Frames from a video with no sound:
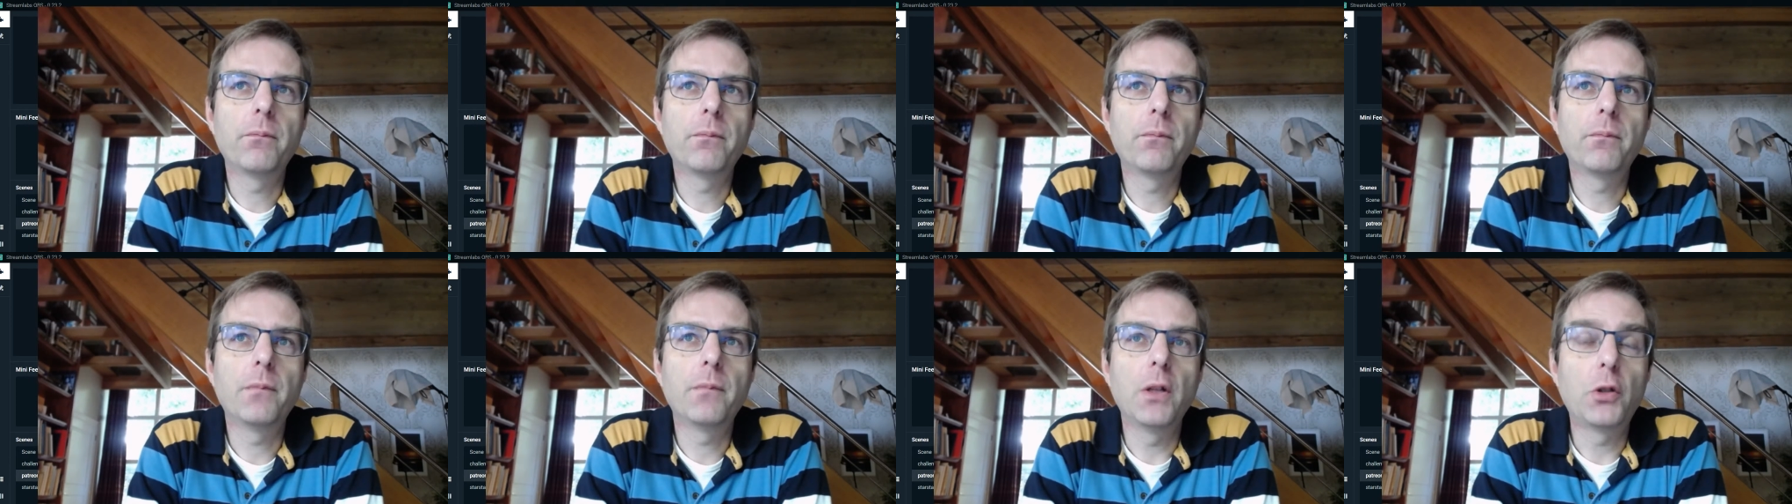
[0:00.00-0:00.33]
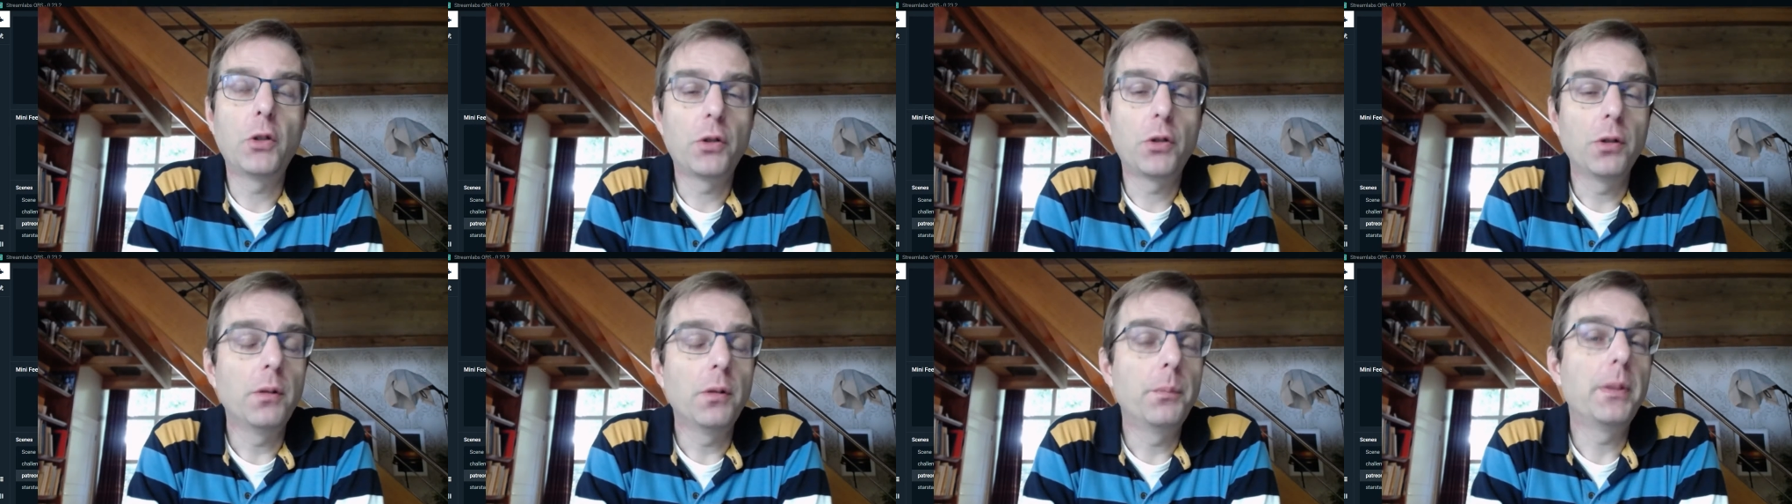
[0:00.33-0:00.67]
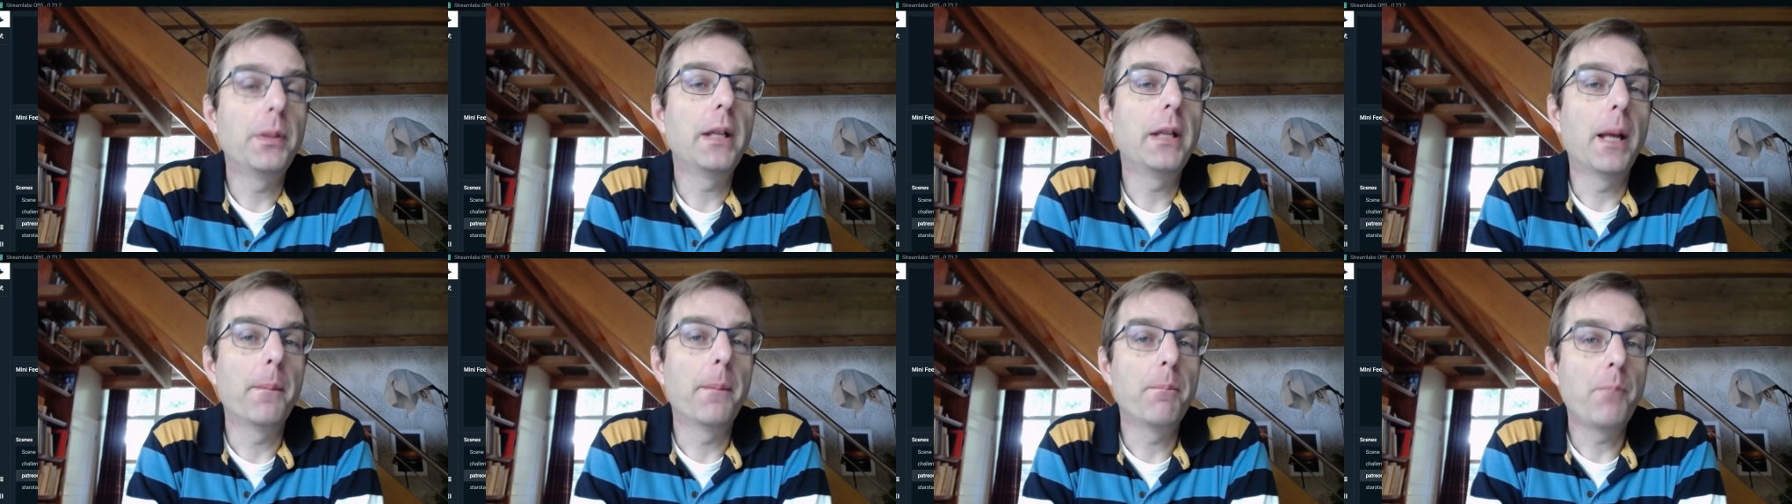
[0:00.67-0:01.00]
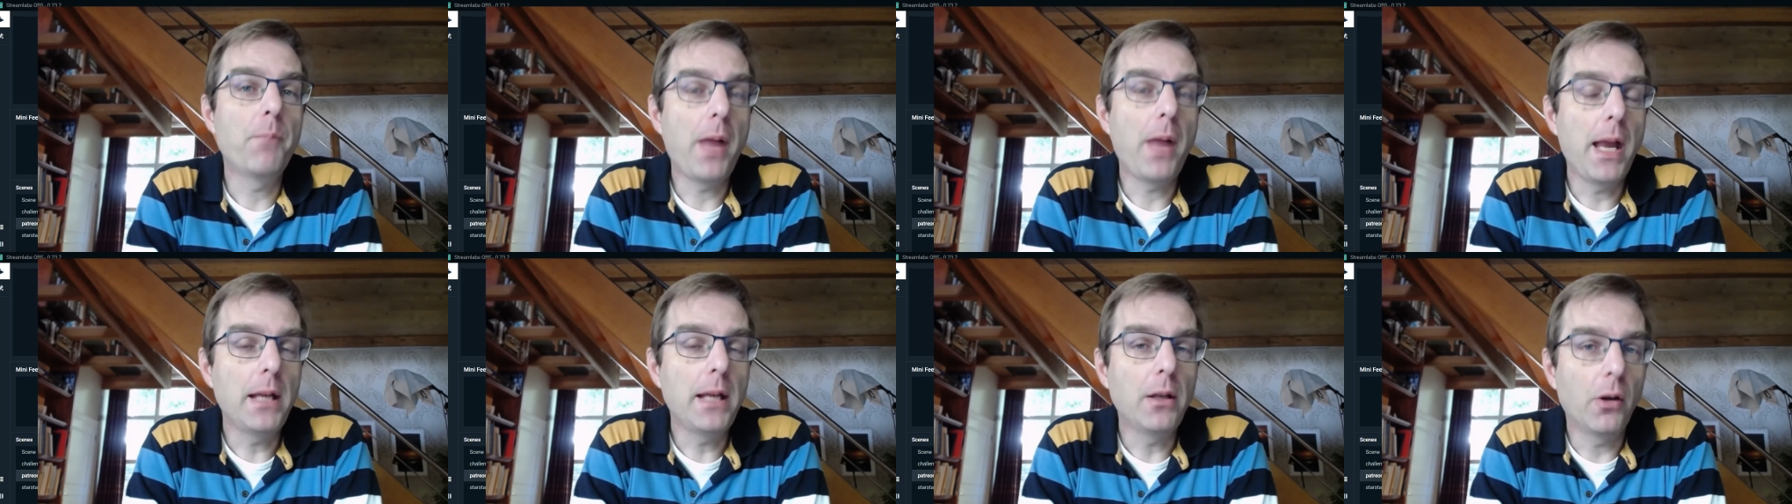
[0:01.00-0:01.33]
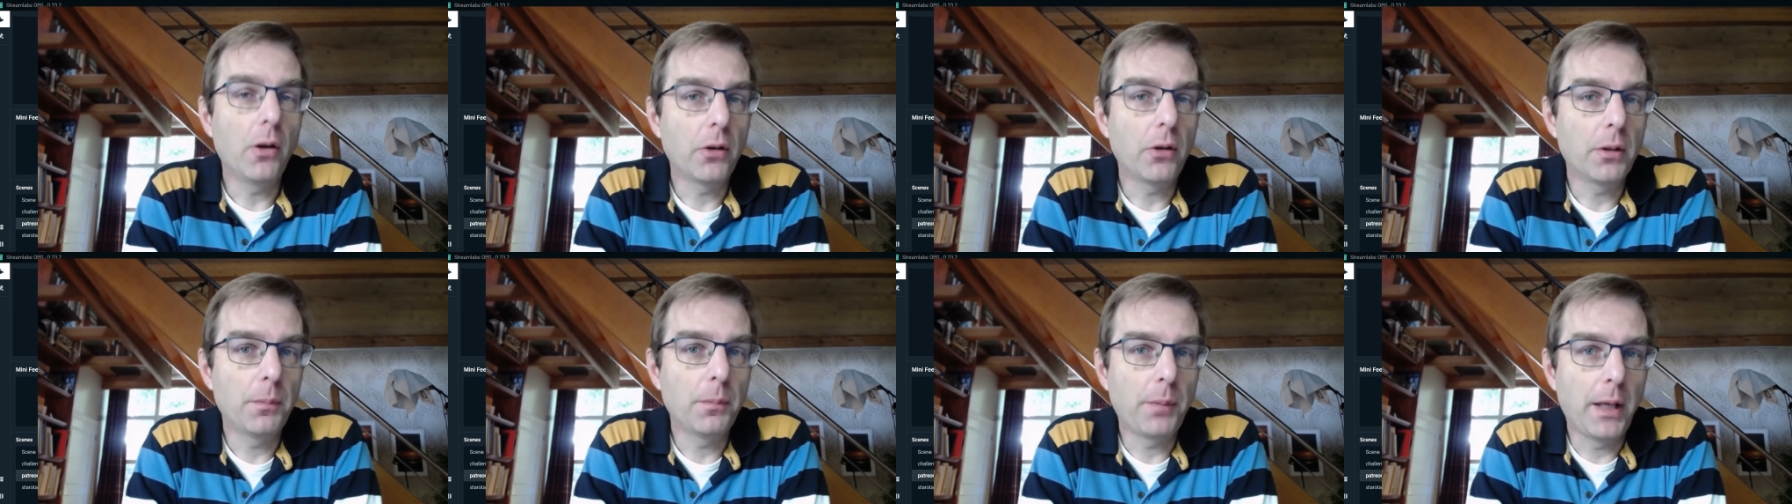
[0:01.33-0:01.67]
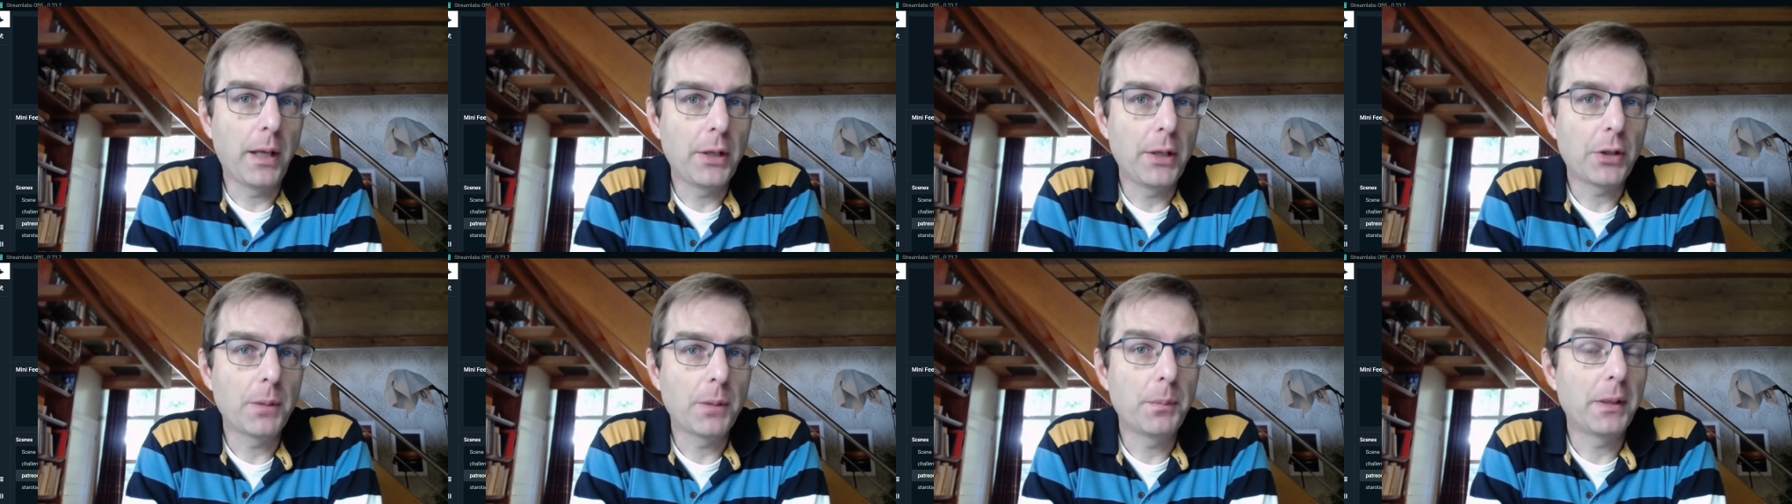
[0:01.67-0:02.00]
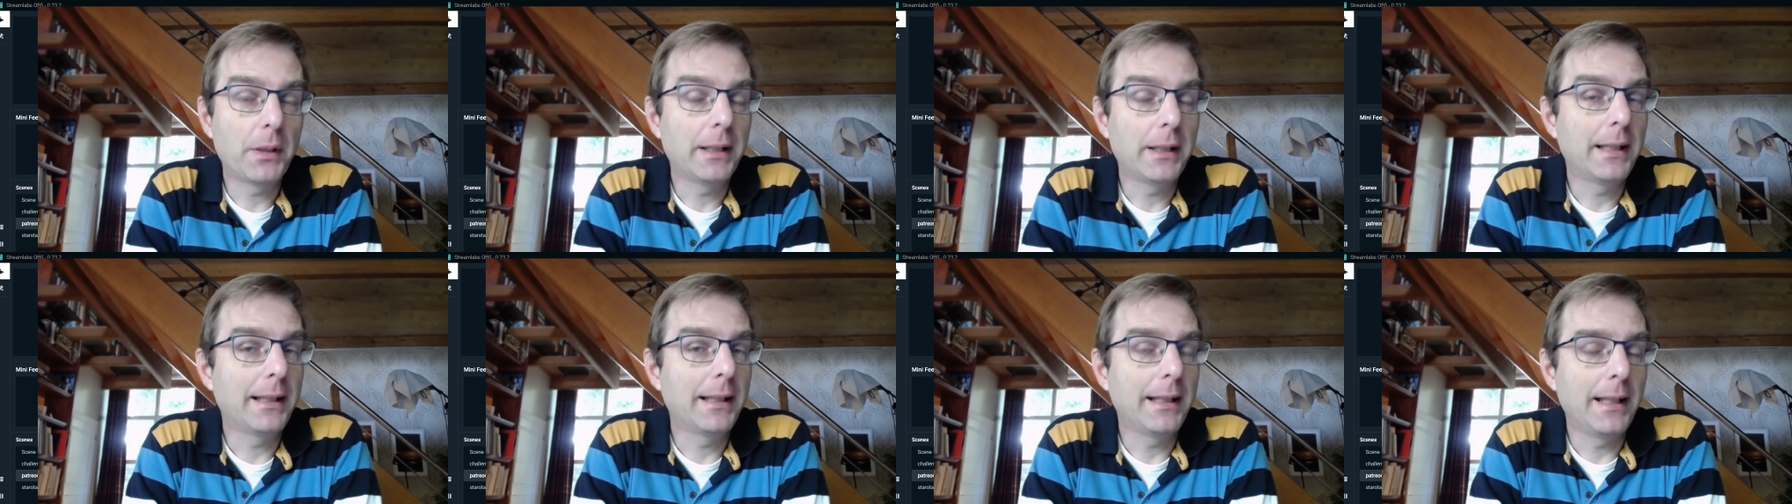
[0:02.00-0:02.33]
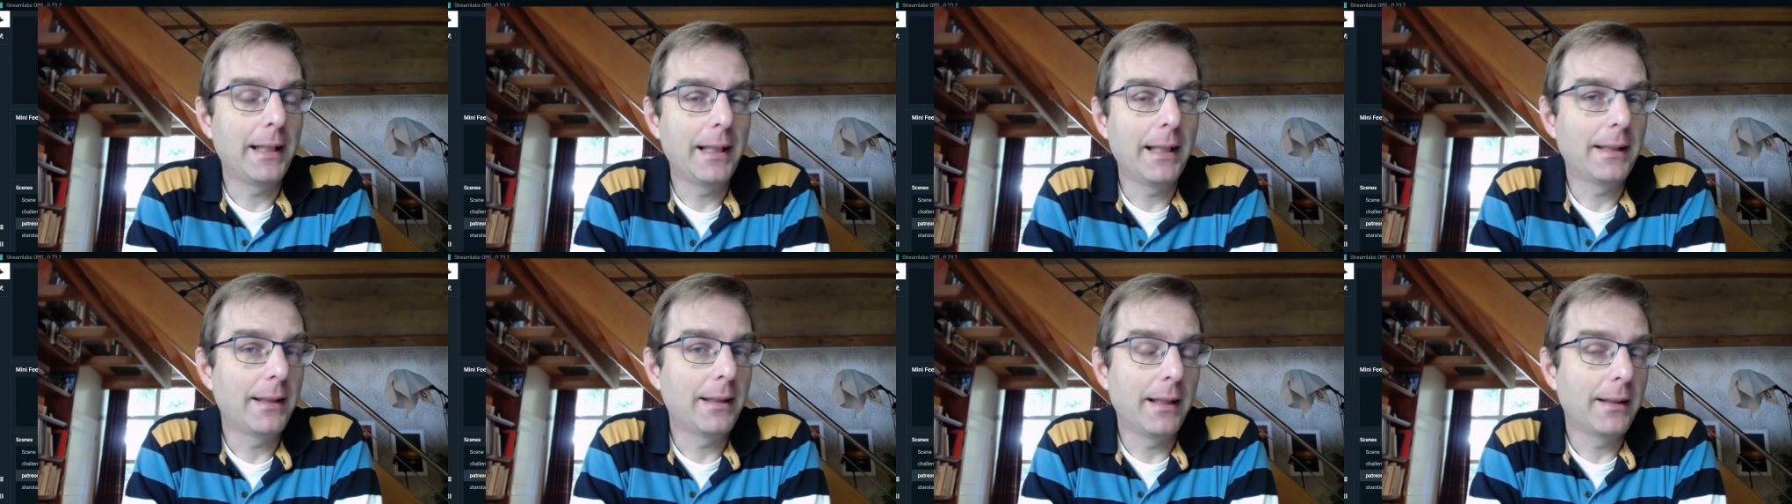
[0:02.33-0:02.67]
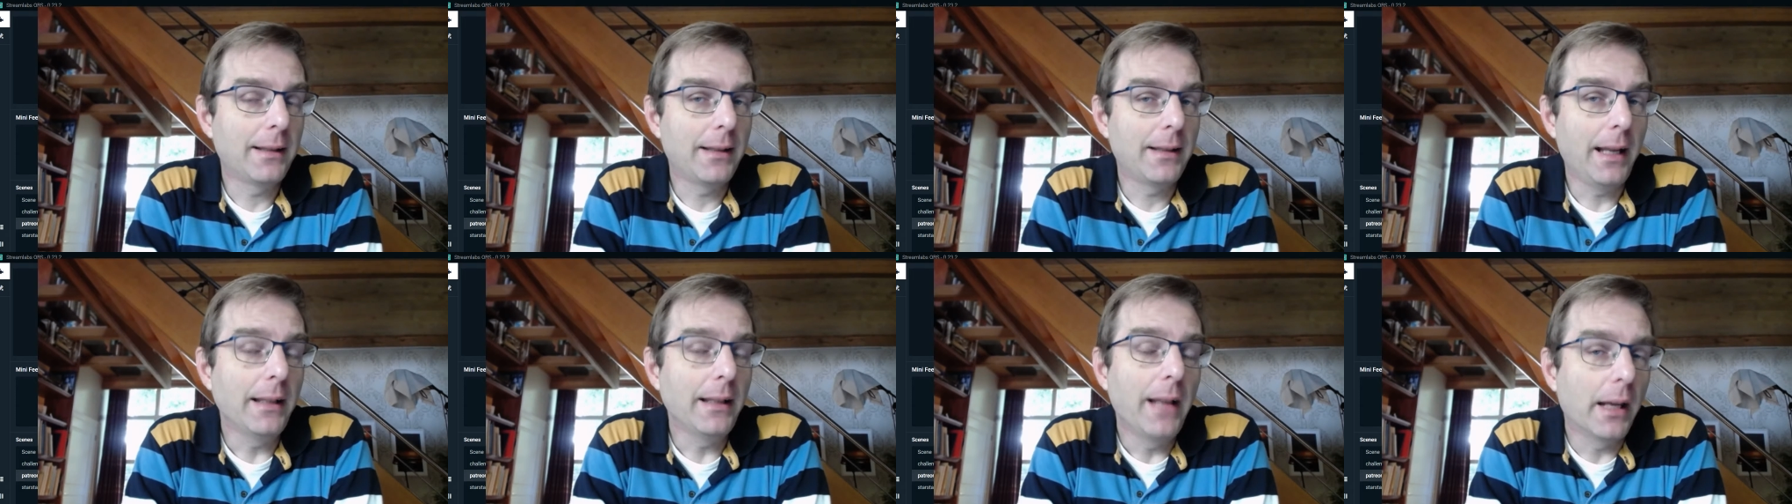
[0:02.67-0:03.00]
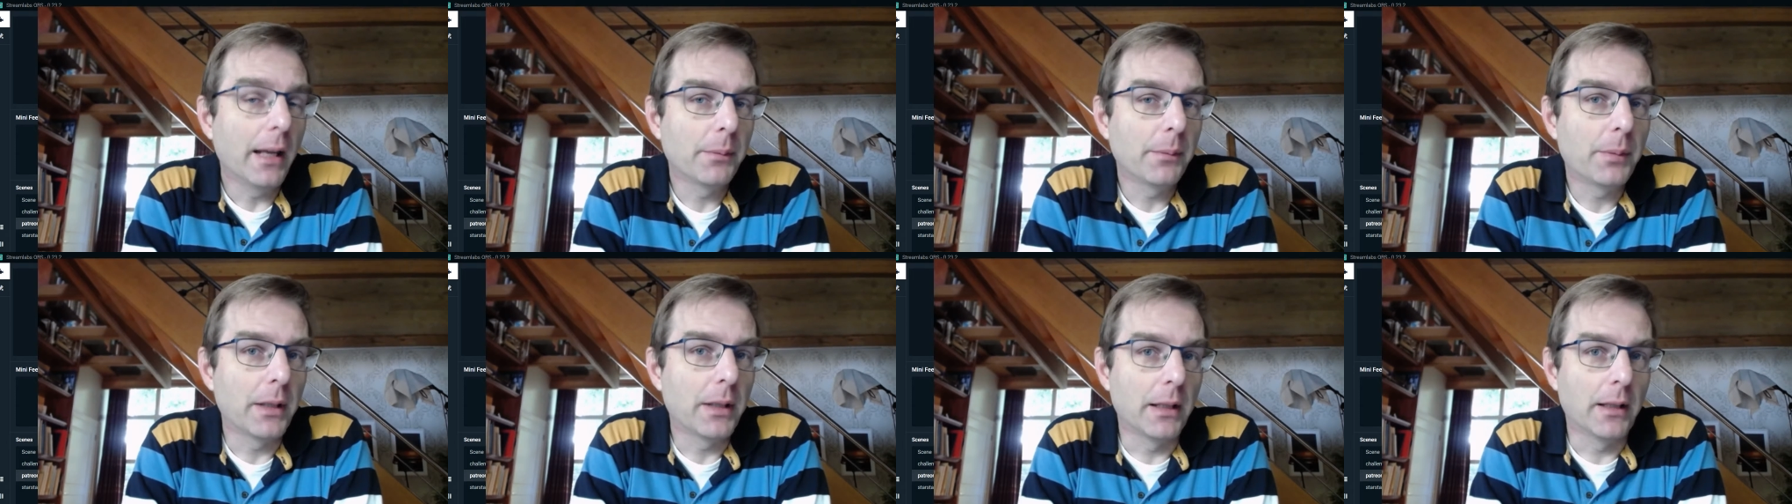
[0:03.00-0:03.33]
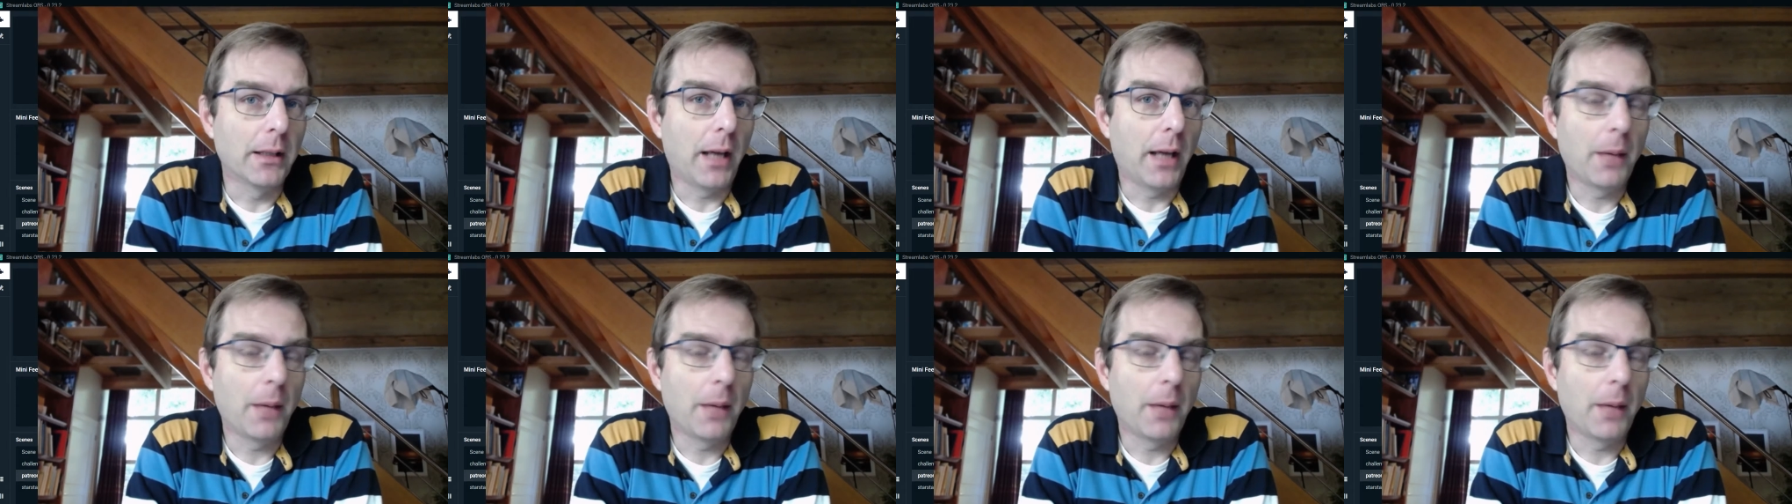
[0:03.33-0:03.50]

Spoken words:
should be a main occupation, but it cannot be.